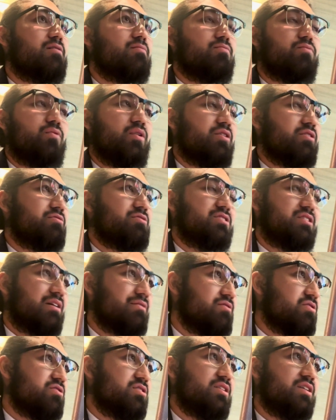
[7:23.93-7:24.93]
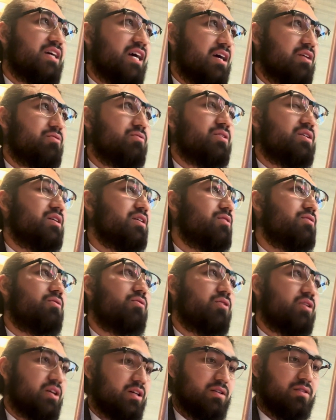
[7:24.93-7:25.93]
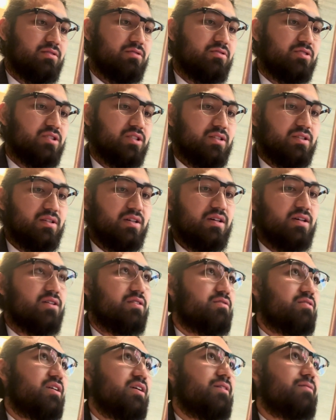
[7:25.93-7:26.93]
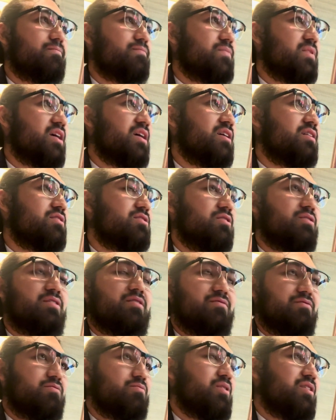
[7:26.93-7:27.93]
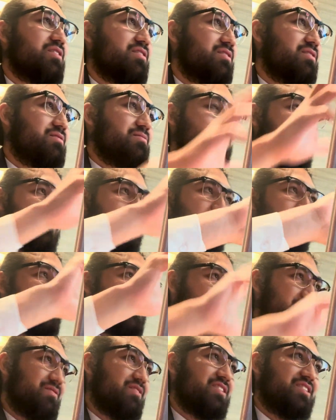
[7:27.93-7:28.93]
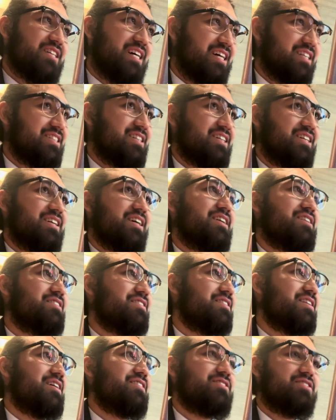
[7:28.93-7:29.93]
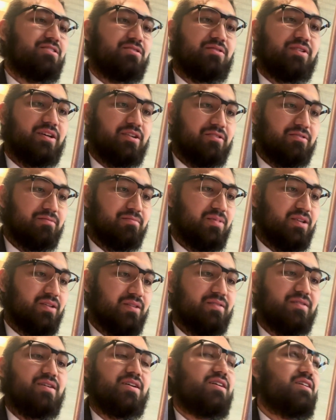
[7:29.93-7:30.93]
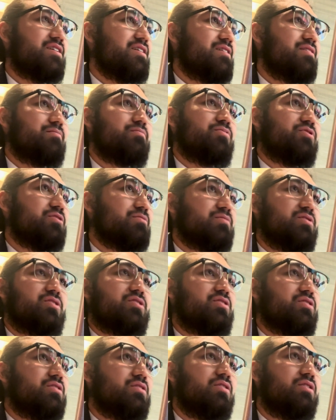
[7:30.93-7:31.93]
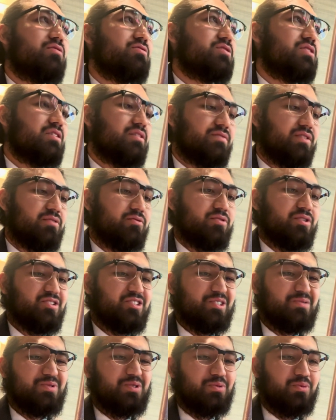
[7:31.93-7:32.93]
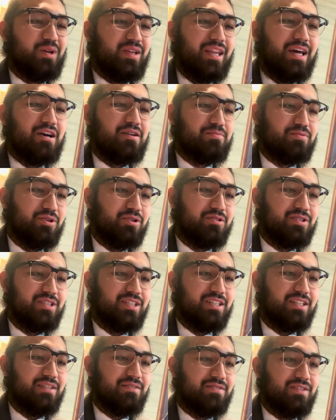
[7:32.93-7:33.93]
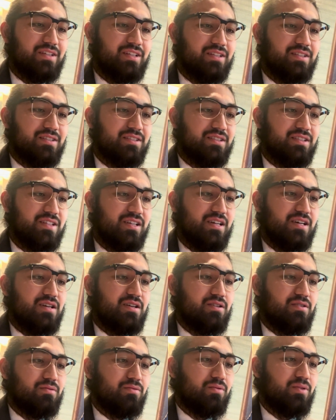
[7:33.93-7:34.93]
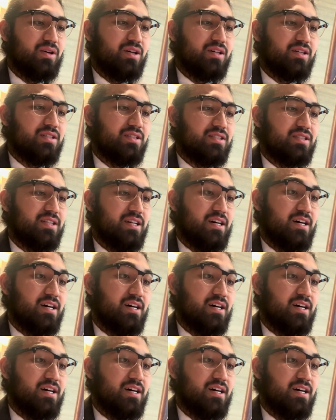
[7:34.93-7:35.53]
whether it was diversity, equity, or inclusion, right? And if you want the more specific stats, I can get that to you later, but pretty much no significant relationships. The one that approached significance was